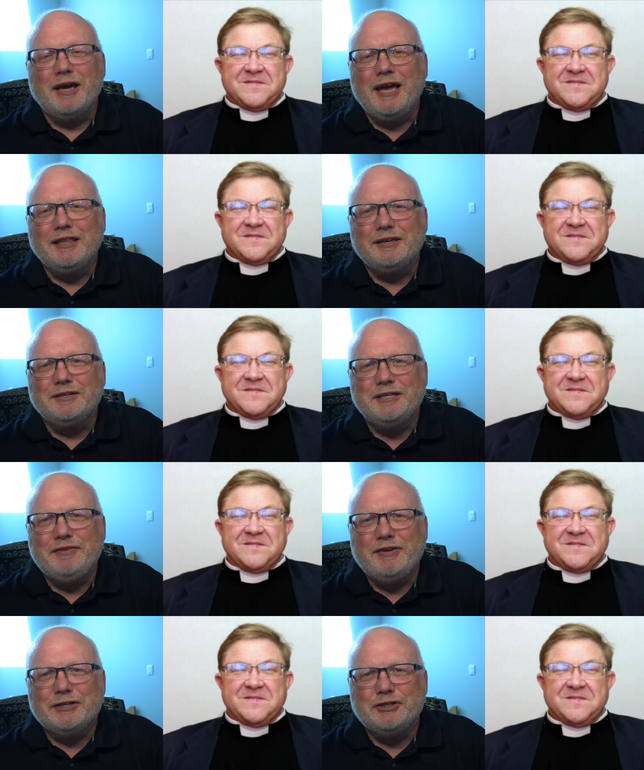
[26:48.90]

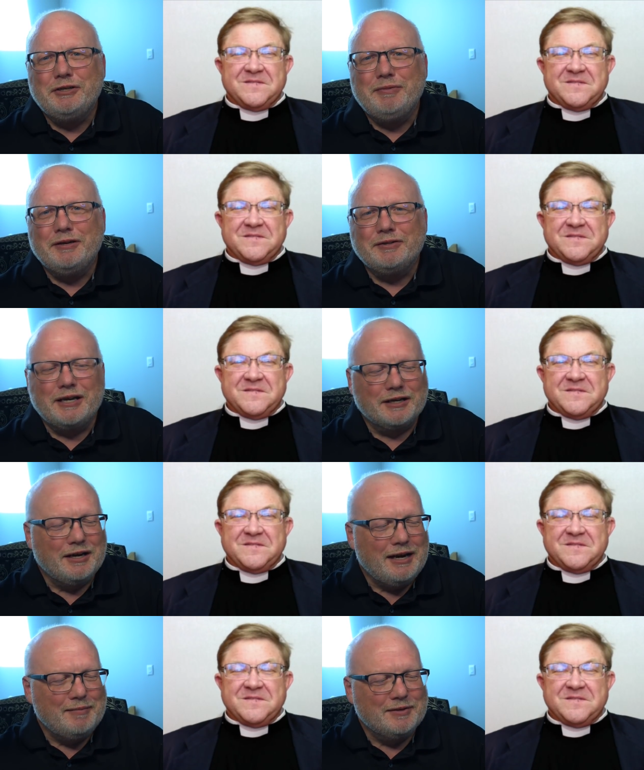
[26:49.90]
Speaker 1: AnglicanTV at
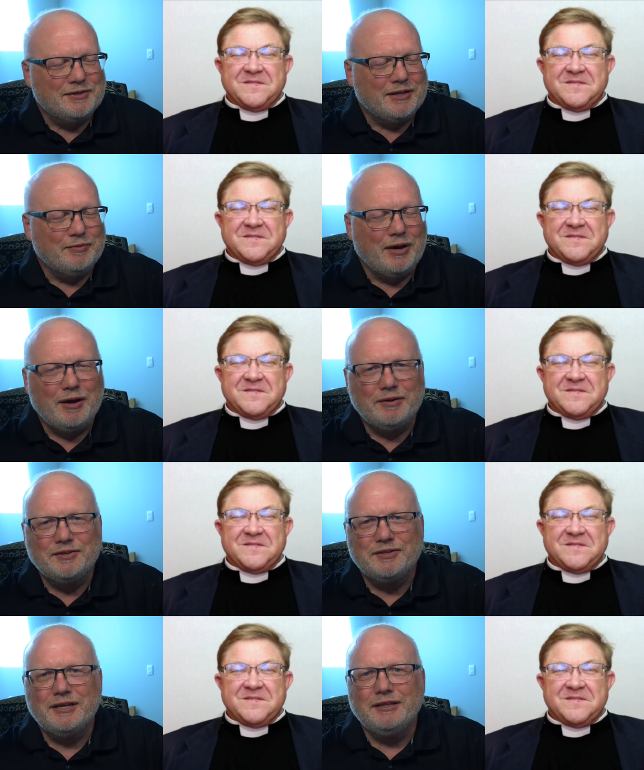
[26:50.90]
gmail.com is how
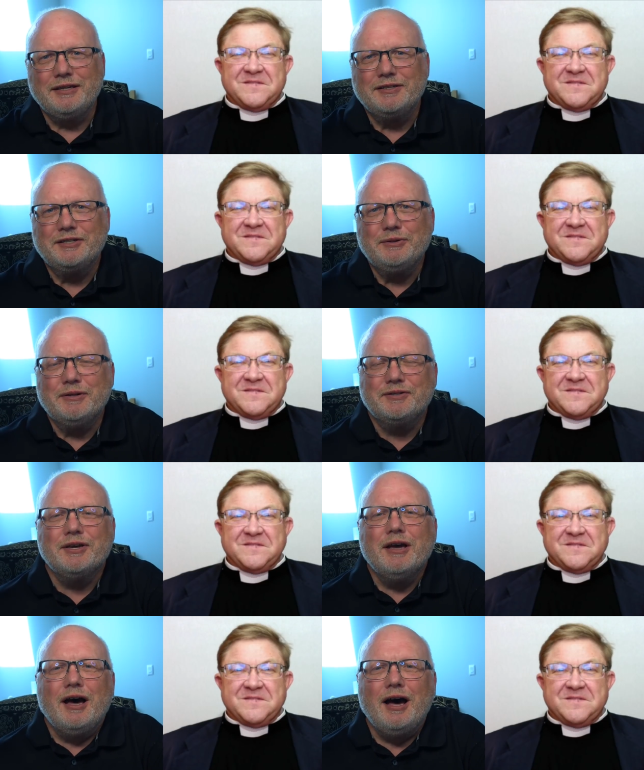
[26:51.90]
to send links to
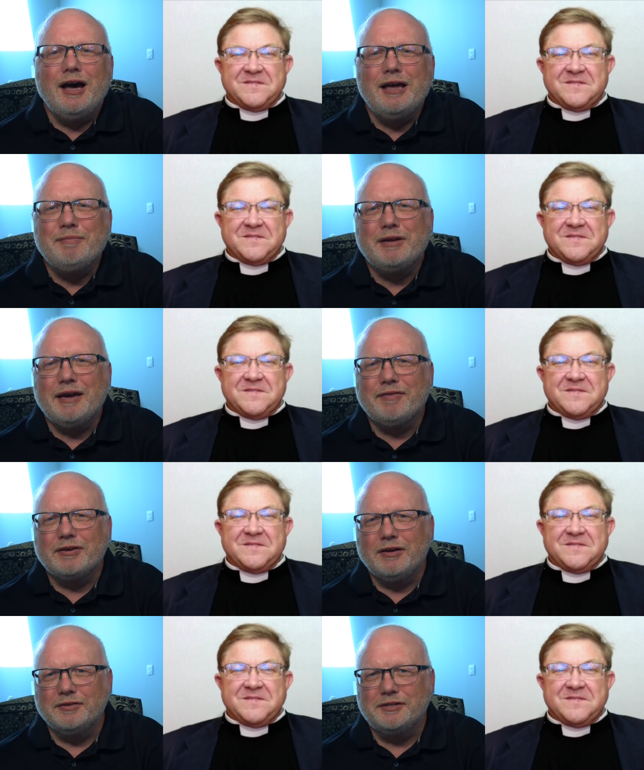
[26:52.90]
us. I'm
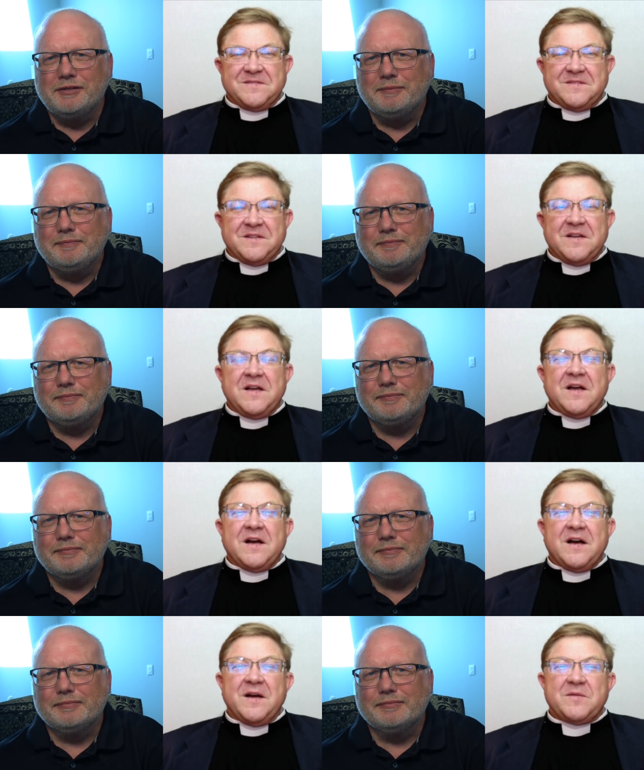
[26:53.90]
Kevin Kallsen.
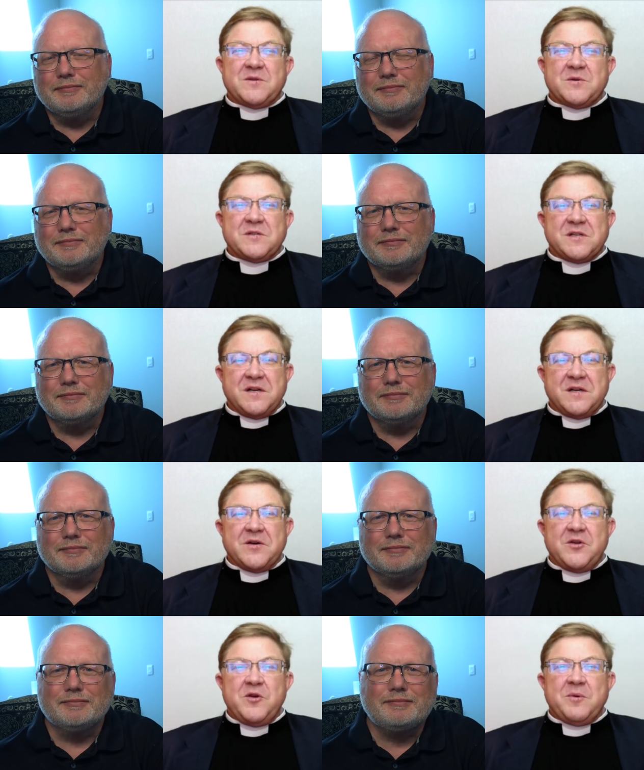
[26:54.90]
I'm
Speaker 2: George Conger,
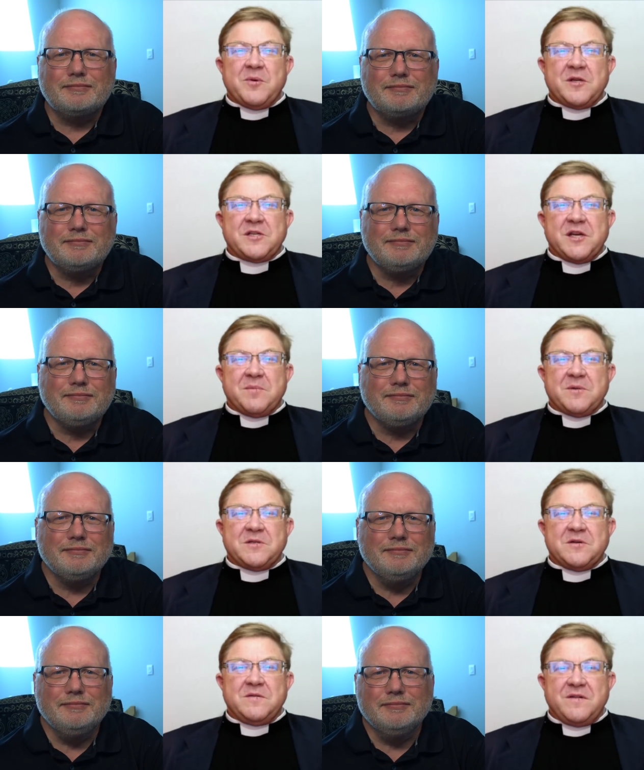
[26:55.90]
and you've been watching
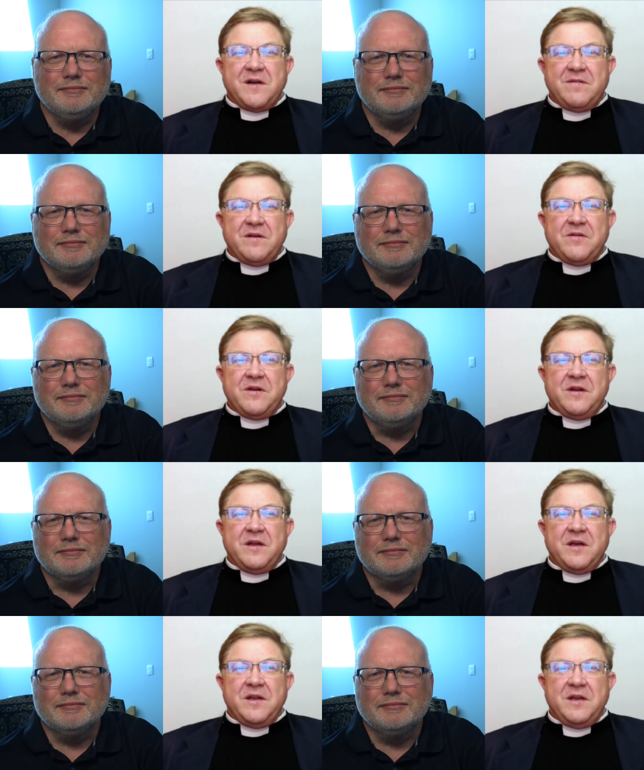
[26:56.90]
episode
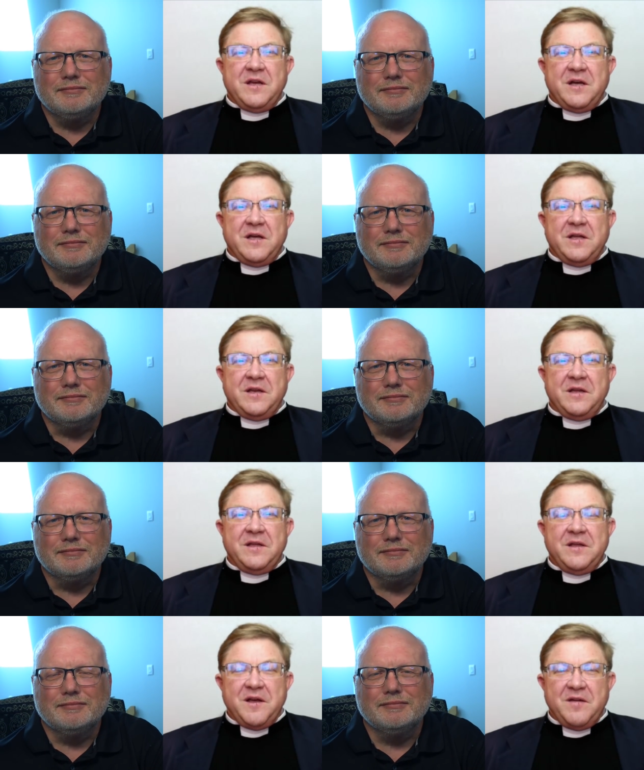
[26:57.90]

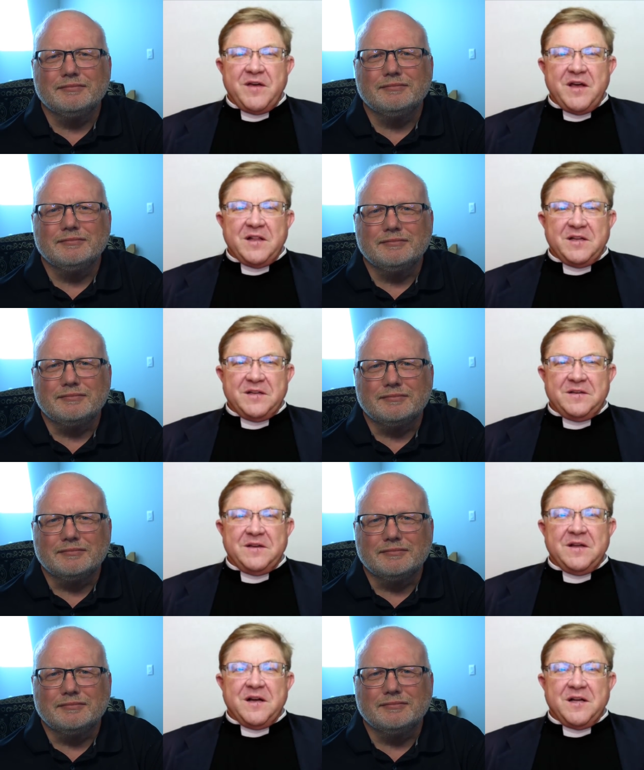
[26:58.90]
509 of
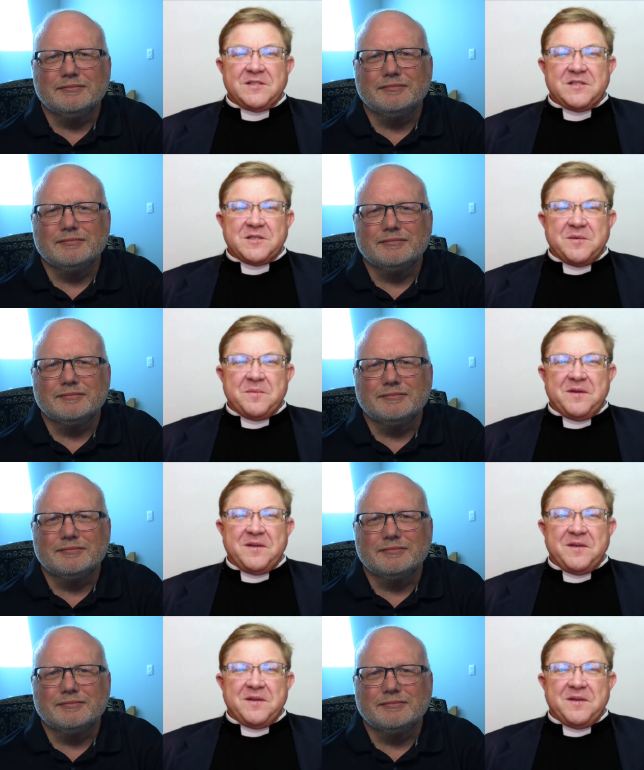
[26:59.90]
Anglican Unscripted.